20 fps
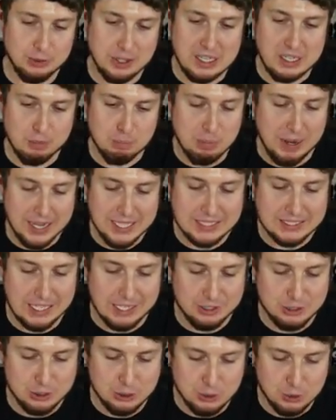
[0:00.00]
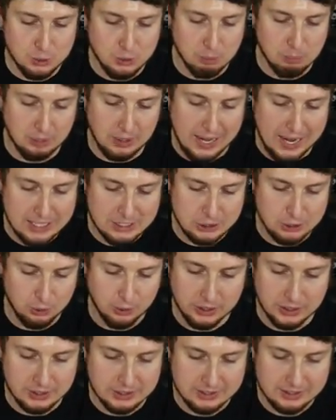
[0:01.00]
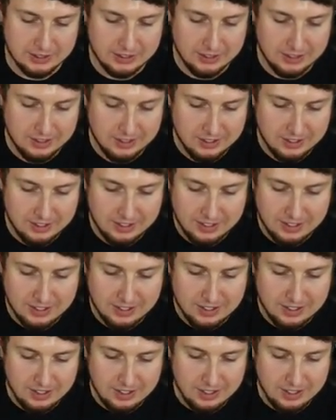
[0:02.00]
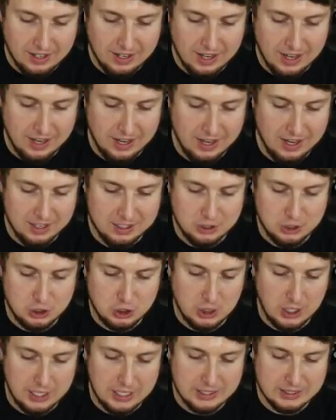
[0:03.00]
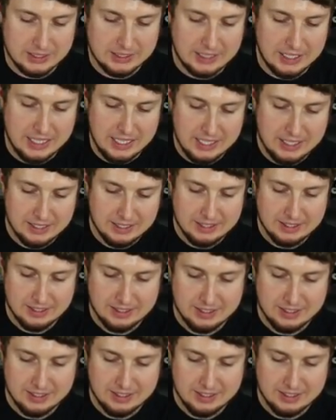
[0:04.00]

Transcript: 3 base set 2 Blastoise. Chansey.